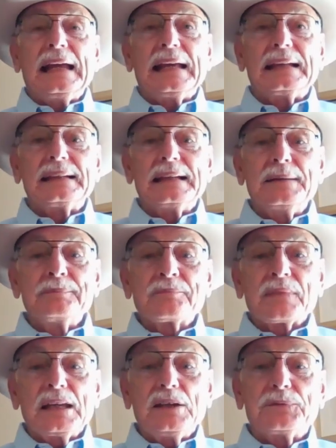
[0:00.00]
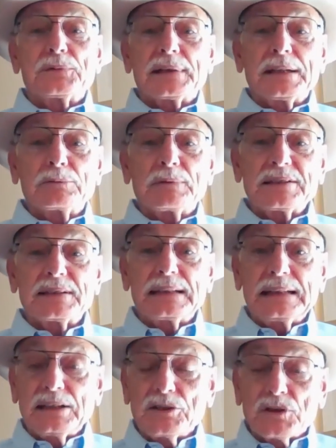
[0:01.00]
and uh, if you're
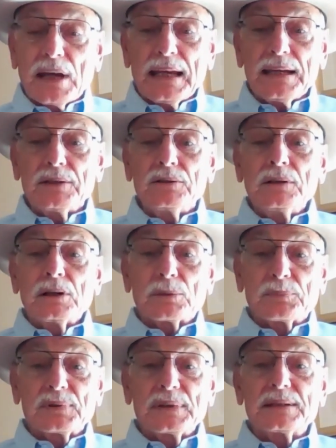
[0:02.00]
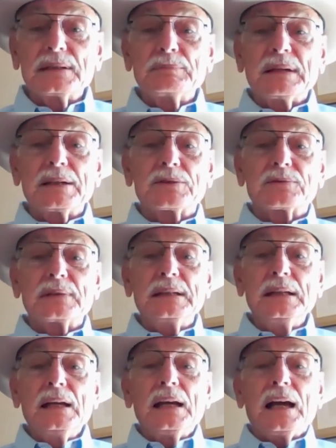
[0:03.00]
interested in the jail or prison
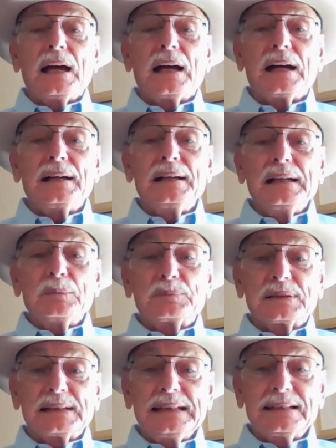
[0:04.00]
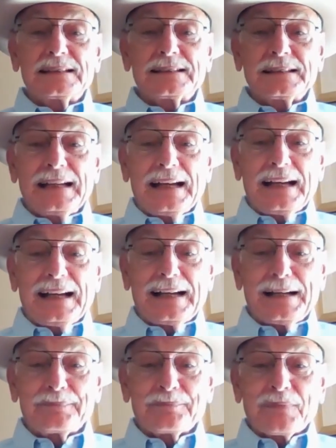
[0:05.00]
ministry, uh, please
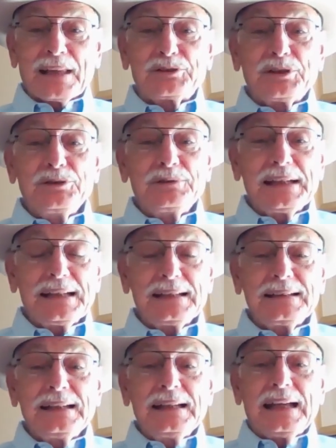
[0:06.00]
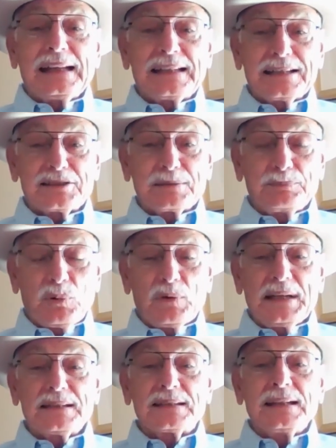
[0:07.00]
uh, tune in and get some
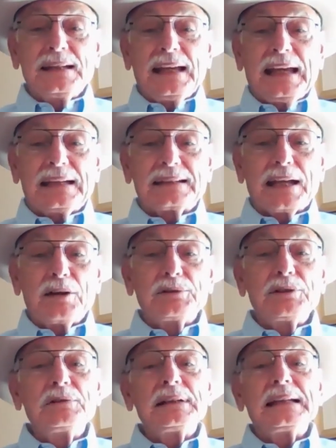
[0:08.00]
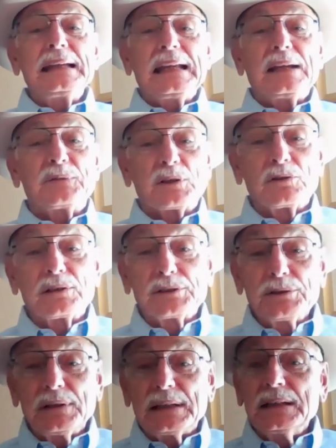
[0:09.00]
points and go do it. If you're going
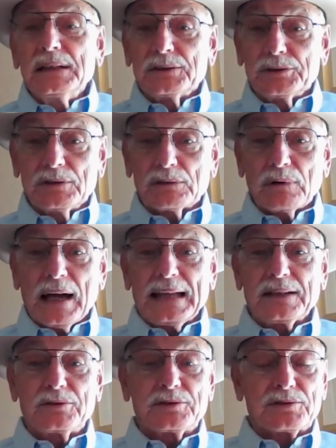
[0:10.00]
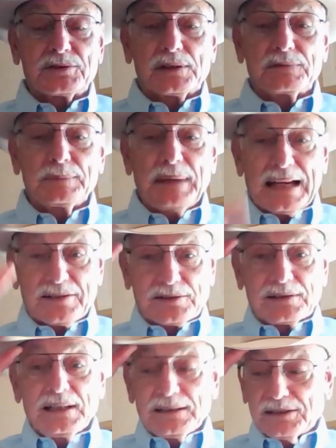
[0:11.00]
to do it, do it right because you're serving the
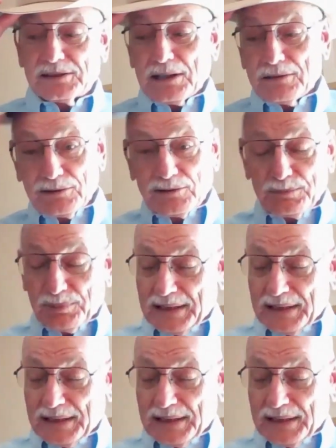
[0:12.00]
Master. Let's go to the Lord in